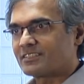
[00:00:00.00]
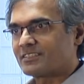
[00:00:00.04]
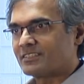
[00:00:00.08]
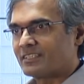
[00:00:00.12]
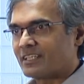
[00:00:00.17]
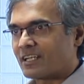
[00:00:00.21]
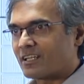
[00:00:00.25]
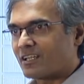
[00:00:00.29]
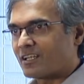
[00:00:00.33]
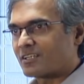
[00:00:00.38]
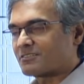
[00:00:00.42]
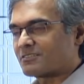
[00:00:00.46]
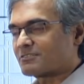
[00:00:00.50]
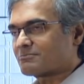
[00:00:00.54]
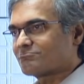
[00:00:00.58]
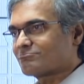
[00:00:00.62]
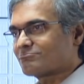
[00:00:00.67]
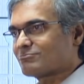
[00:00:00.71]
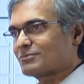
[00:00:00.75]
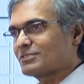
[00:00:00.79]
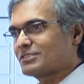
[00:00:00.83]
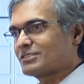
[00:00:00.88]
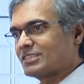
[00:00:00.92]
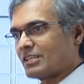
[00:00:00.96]
There are
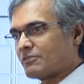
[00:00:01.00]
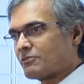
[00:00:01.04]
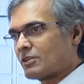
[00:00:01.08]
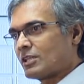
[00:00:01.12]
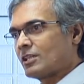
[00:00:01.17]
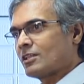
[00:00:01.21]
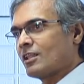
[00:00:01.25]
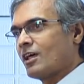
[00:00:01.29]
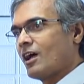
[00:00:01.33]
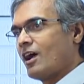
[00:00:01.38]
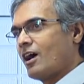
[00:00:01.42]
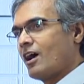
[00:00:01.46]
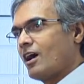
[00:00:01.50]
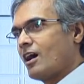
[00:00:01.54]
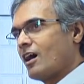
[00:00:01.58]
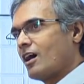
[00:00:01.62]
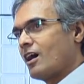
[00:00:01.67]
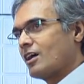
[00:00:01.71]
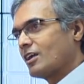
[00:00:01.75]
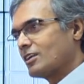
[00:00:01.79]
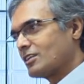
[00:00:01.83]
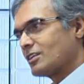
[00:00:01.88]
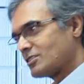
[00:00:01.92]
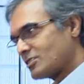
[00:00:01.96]
several
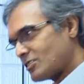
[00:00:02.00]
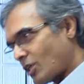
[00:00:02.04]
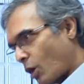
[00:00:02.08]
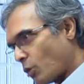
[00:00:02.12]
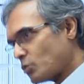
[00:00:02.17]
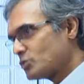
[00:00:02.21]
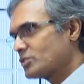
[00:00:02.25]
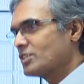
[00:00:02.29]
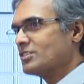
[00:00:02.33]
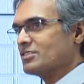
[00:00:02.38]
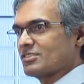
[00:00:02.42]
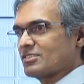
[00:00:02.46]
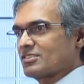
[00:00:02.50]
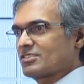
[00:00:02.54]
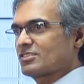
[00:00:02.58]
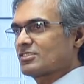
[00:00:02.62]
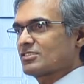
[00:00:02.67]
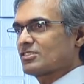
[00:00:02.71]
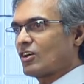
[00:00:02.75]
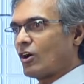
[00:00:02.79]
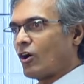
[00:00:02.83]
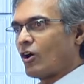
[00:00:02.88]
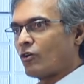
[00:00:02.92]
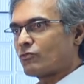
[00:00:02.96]
thousands
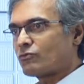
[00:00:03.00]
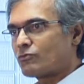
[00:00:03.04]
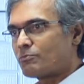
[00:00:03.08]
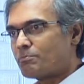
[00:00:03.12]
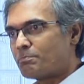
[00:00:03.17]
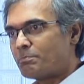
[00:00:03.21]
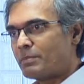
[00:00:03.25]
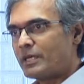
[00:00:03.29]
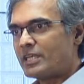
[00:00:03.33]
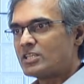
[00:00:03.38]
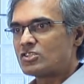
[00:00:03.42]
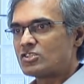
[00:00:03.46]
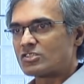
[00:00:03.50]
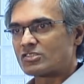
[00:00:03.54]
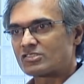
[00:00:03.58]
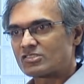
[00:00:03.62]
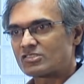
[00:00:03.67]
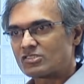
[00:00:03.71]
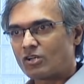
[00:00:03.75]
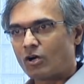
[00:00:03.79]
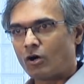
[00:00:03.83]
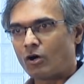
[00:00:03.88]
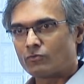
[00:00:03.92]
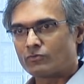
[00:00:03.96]
of
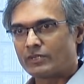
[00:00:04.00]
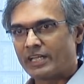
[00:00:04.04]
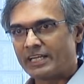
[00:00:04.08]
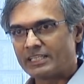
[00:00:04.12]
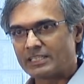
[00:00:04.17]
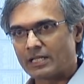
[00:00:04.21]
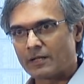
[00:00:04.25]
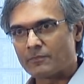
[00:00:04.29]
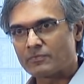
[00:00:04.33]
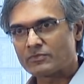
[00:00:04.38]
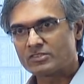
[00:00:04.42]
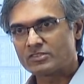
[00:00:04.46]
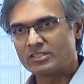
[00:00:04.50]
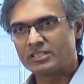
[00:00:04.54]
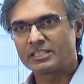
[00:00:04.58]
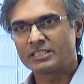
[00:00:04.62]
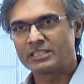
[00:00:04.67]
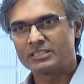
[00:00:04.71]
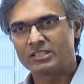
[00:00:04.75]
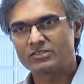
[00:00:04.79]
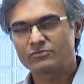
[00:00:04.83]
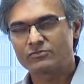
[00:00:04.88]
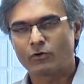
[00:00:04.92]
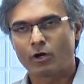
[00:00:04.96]
pages of data sitting in
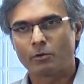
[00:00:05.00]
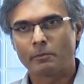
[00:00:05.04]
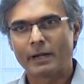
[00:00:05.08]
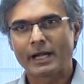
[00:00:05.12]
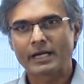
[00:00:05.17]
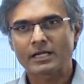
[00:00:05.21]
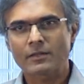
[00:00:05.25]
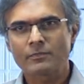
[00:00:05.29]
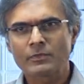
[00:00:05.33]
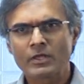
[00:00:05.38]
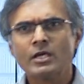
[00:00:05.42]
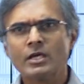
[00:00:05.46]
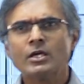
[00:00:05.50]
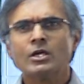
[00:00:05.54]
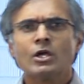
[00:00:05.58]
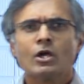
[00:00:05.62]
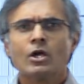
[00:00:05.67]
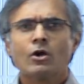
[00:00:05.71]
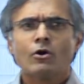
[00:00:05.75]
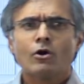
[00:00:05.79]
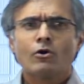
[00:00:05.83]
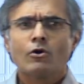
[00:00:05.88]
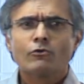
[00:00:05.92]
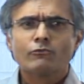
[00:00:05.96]
this format,
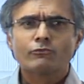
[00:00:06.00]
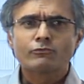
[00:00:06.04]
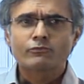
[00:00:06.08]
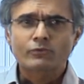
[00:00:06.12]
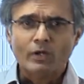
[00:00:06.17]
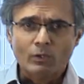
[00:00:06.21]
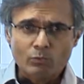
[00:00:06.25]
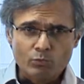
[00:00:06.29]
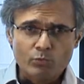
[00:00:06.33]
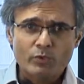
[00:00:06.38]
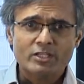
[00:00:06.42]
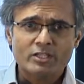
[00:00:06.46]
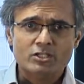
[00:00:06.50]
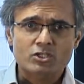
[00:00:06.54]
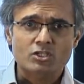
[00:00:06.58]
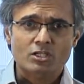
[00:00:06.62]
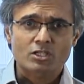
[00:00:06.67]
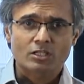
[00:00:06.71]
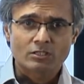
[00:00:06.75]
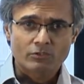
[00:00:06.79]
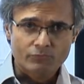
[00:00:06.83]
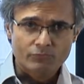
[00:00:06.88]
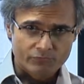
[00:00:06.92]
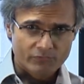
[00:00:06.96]
from which
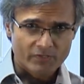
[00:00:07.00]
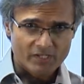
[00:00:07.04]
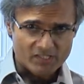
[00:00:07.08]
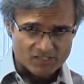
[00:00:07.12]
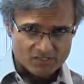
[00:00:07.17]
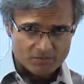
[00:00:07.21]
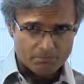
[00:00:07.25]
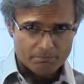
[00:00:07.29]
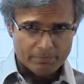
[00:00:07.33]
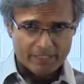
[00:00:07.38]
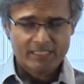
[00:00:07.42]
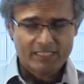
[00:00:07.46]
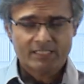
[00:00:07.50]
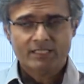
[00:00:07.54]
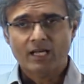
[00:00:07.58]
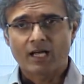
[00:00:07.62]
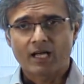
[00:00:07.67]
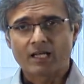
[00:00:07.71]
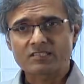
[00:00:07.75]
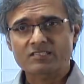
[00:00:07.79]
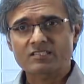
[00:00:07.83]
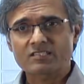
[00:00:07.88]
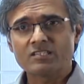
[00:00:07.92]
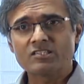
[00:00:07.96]
the first big
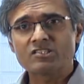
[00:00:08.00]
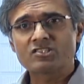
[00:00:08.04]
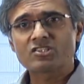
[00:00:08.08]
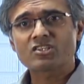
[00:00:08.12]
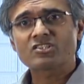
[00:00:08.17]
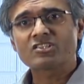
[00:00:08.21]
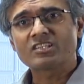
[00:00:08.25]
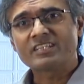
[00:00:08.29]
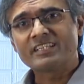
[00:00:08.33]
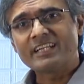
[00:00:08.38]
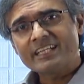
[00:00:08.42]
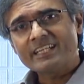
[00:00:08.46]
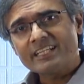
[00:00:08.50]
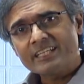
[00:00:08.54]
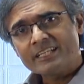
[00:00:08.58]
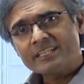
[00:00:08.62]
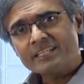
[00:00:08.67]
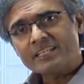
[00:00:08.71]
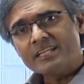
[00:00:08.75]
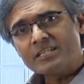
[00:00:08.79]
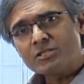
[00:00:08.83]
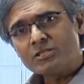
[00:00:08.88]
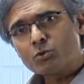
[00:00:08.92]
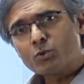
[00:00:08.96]
task is just getting it
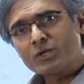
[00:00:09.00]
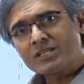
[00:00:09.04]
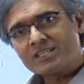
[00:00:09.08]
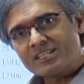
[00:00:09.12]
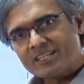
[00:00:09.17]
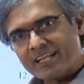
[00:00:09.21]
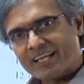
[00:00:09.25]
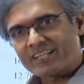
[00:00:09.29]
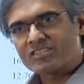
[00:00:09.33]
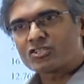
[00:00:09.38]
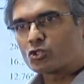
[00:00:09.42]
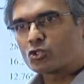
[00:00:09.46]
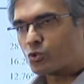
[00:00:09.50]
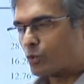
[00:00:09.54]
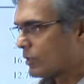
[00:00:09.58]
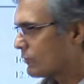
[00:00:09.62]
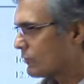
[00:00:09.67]
into a textual